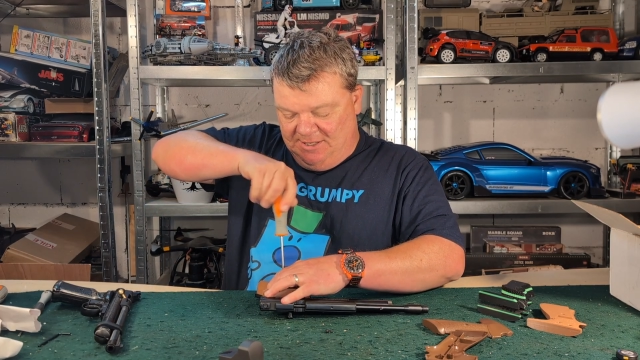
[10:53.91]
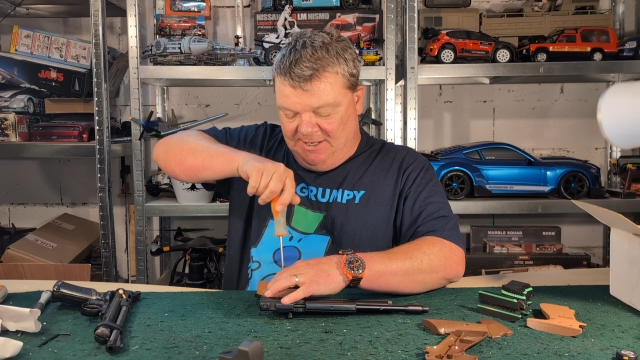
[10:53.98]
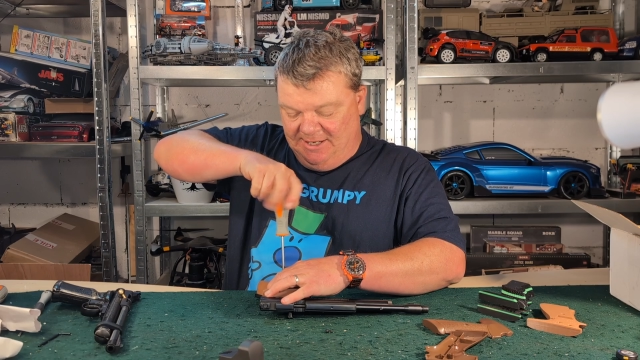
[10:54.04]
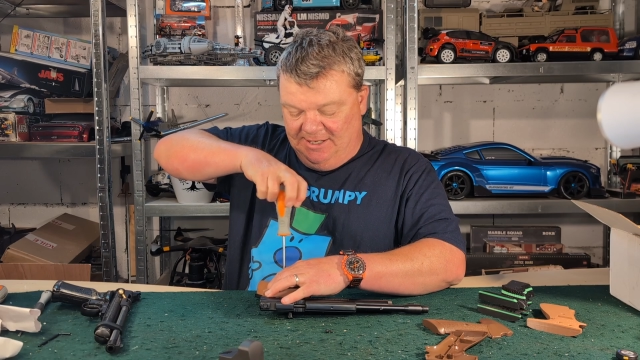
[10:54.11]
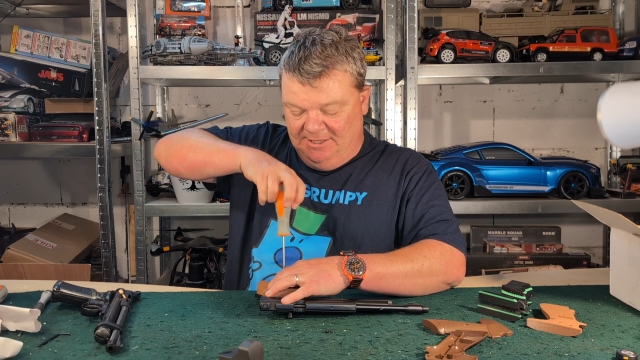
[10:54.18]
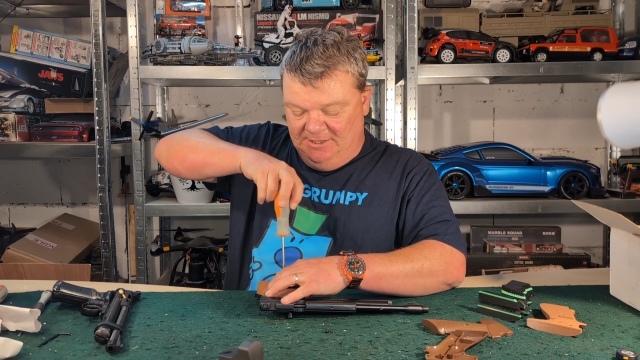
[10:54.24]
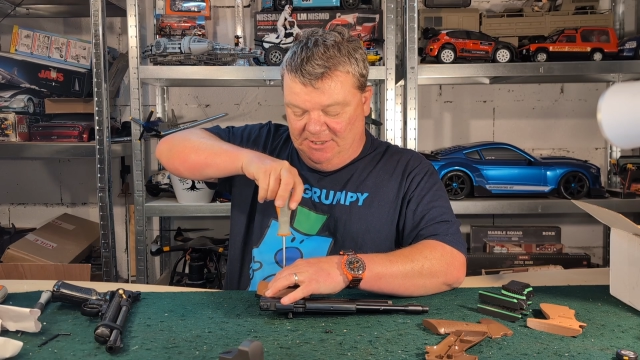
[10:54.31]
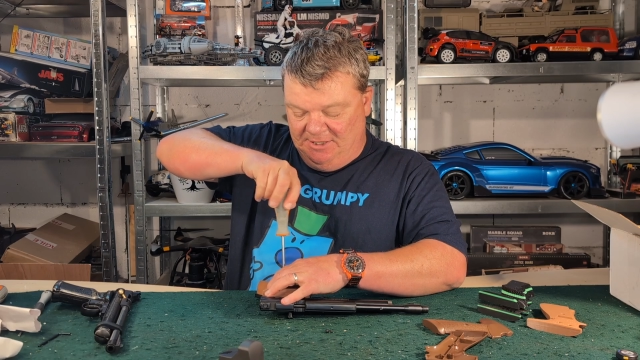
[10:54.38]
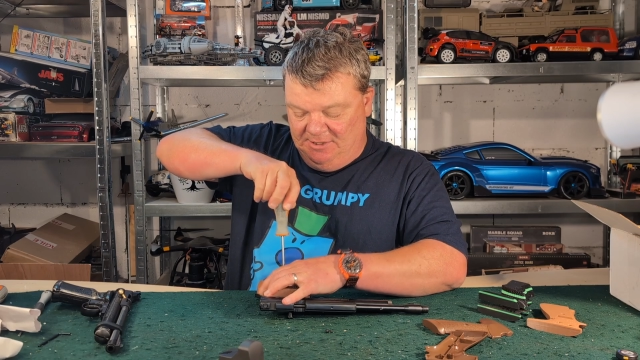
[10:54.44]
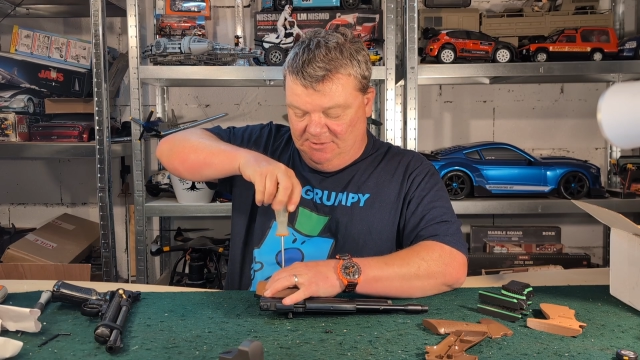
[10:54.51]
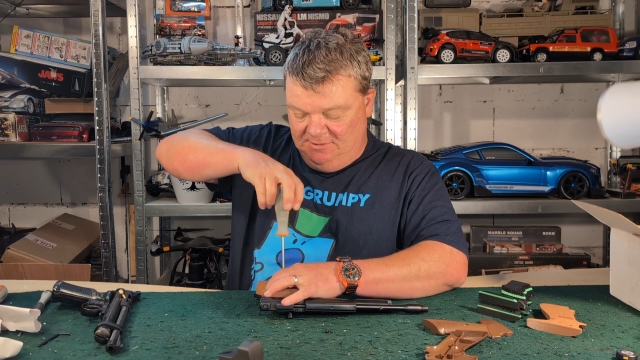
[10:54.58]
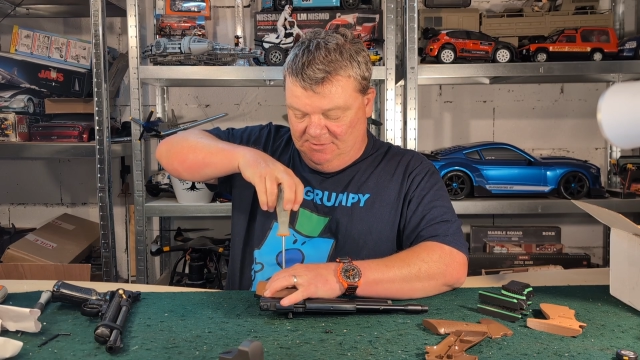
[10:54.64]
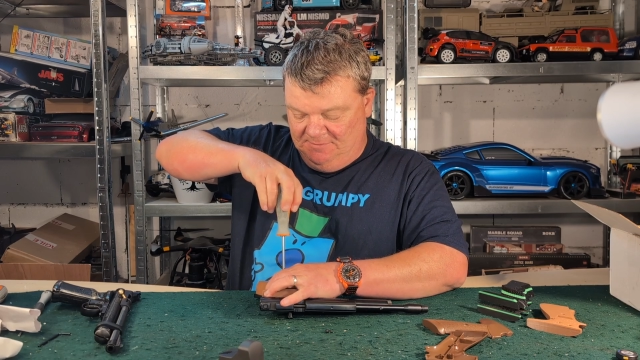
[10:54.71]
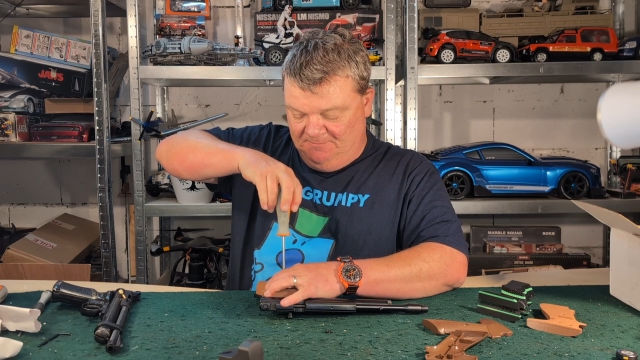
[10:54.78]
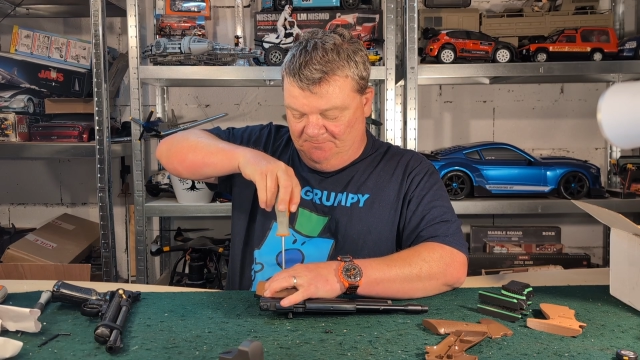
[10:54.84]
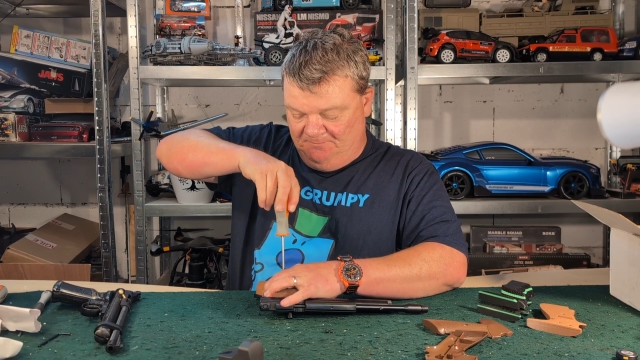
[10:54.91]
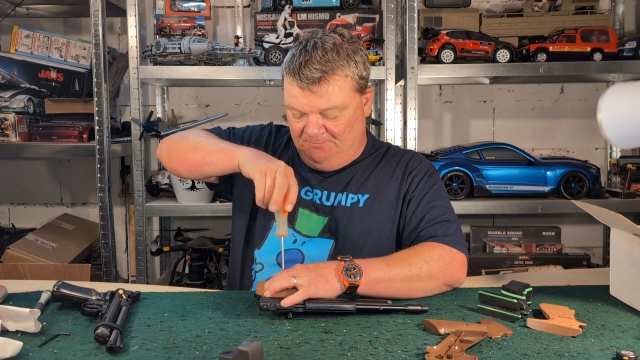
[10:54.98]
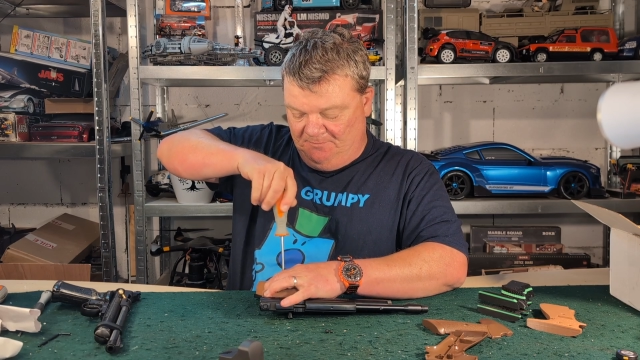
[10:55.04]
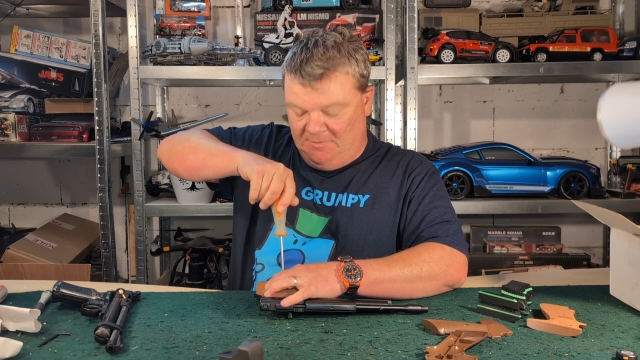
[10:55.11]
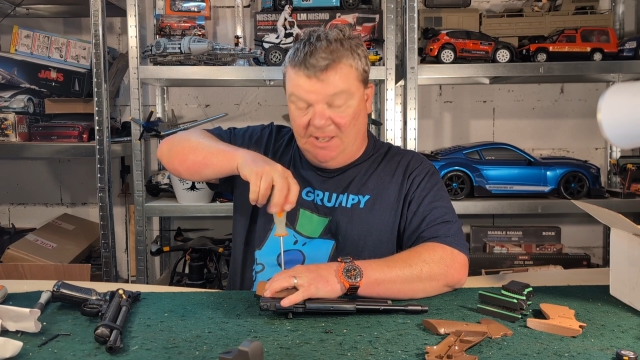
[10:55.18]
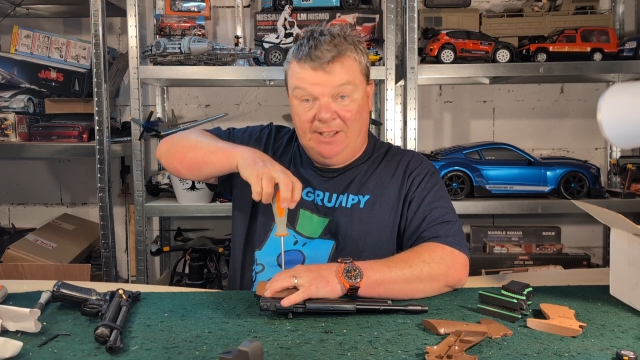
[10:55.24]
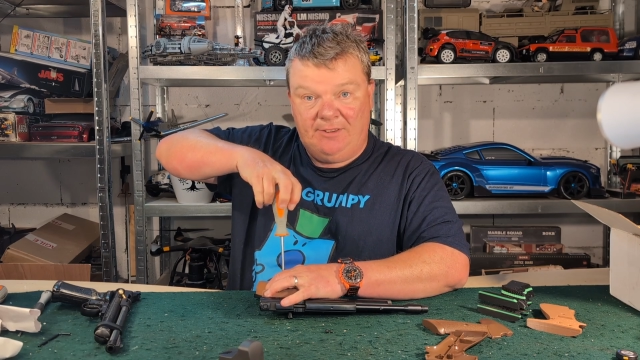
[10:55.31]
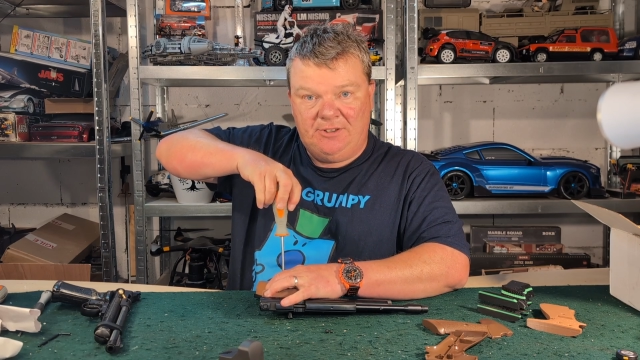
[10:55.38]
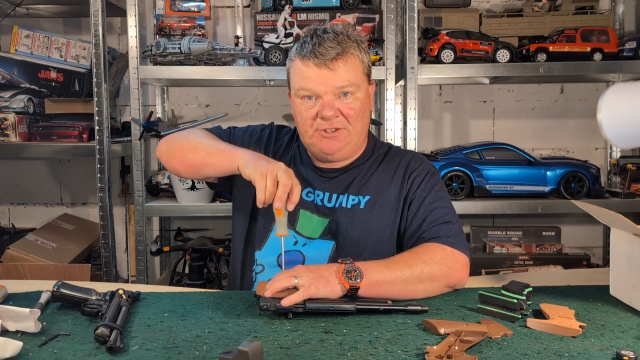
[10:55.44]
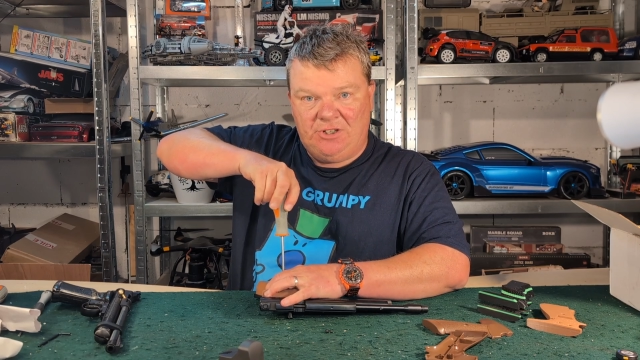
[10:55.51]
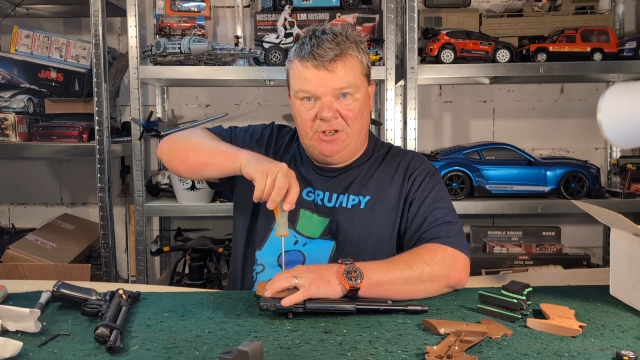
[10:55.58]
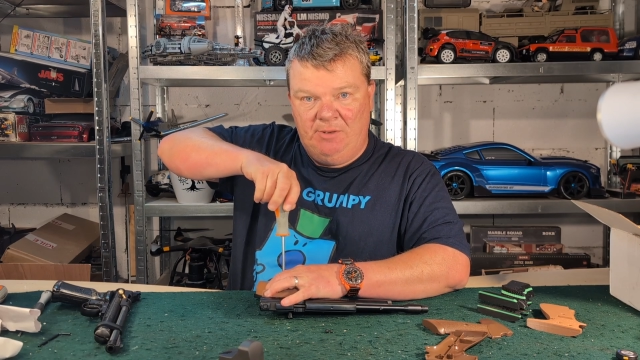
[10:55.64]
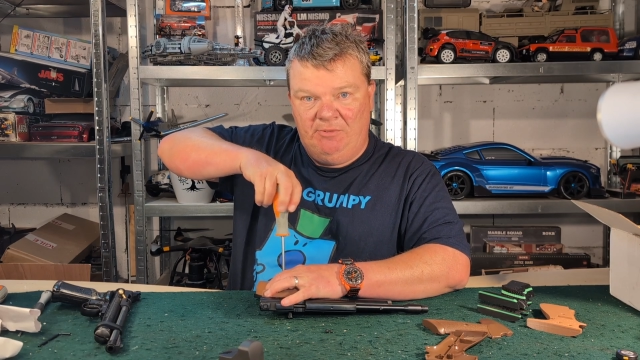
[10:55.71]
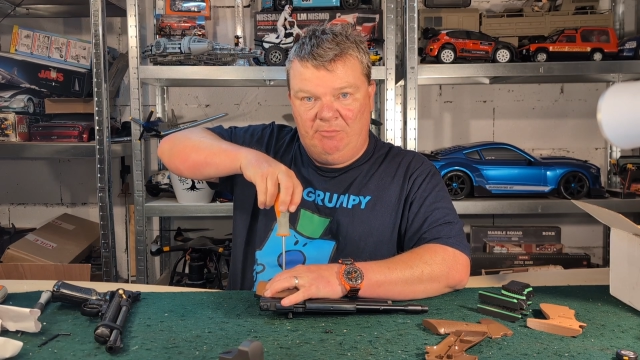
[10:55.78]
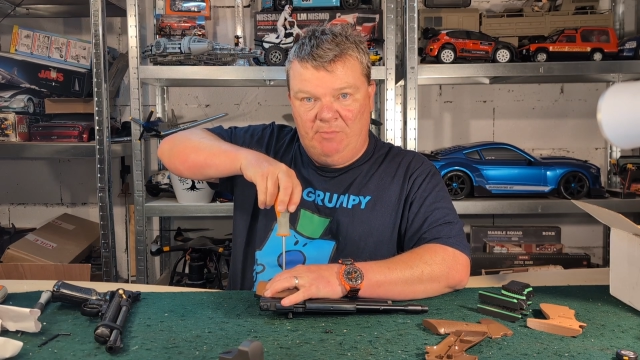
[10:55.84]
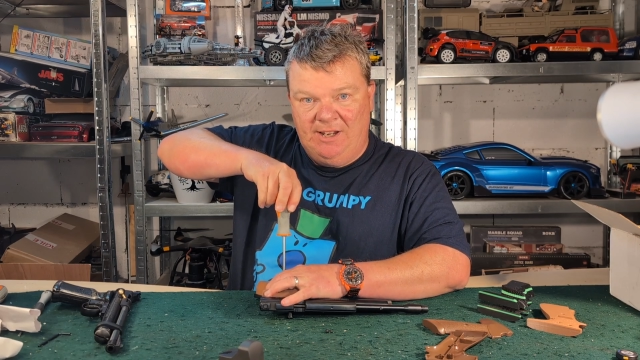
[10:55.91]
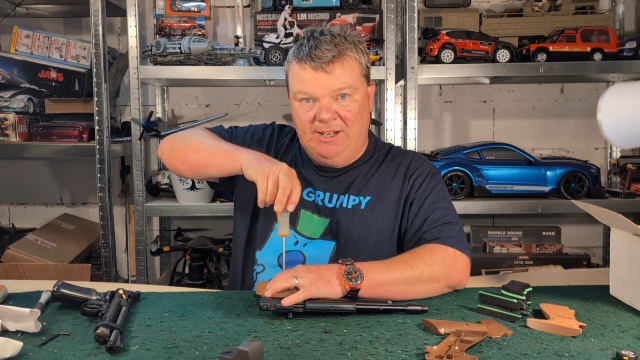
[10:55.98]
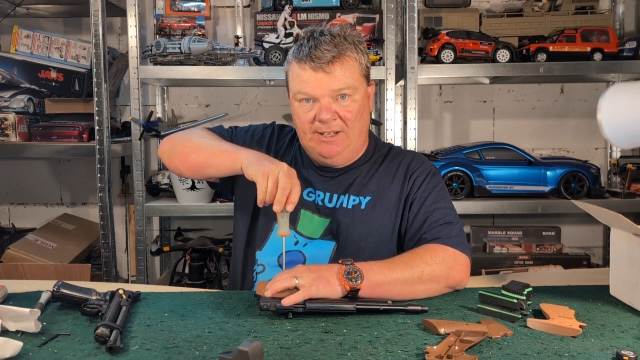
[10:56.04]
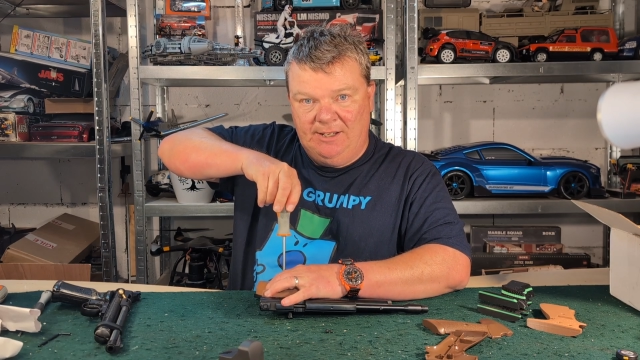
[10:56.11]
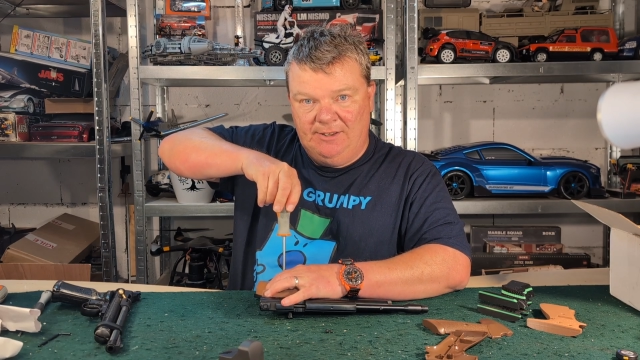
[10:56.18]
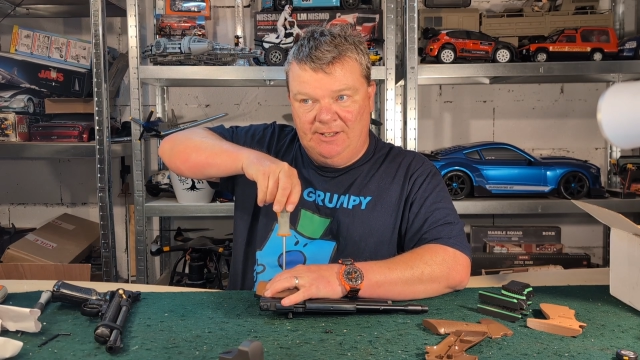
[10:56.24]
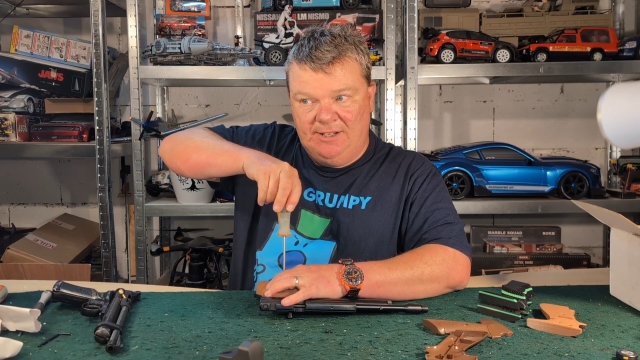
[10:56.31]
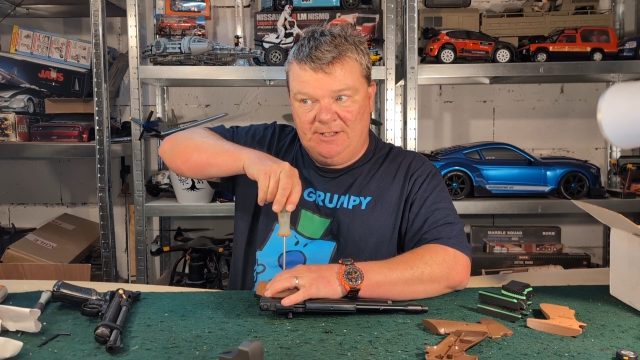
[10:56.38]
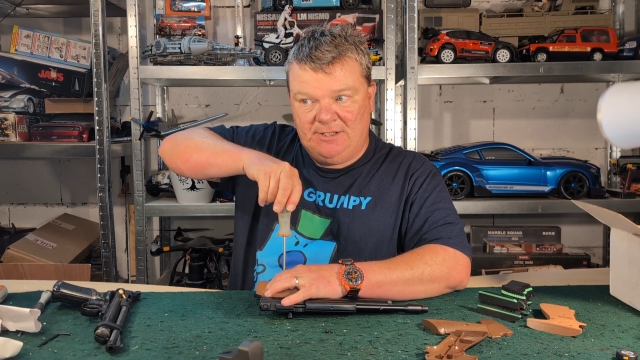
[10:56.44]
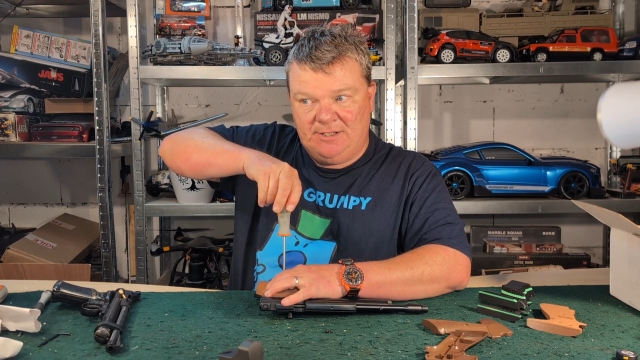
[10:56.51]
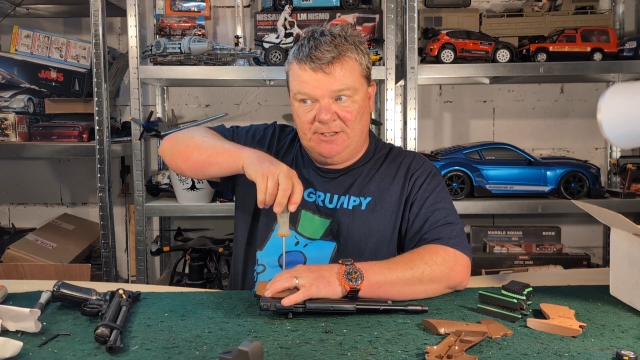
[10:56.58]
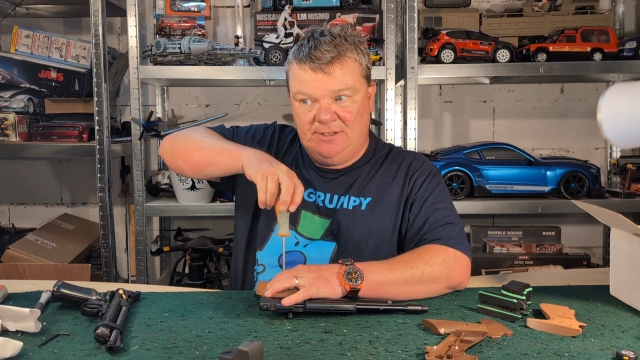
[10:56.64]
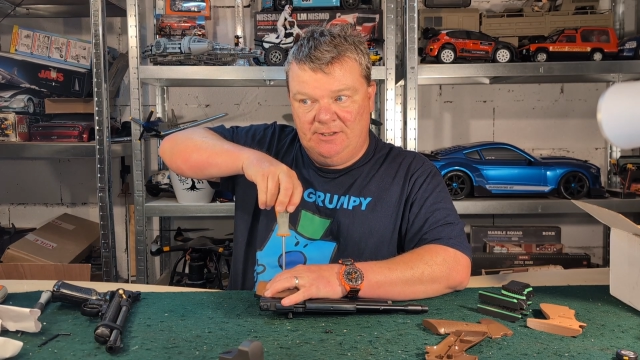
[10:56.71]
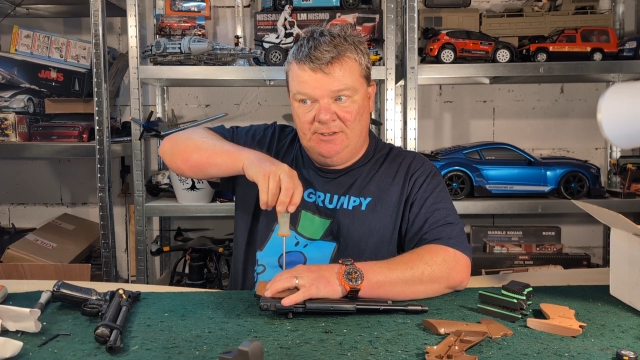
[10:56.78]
And at the time of making this,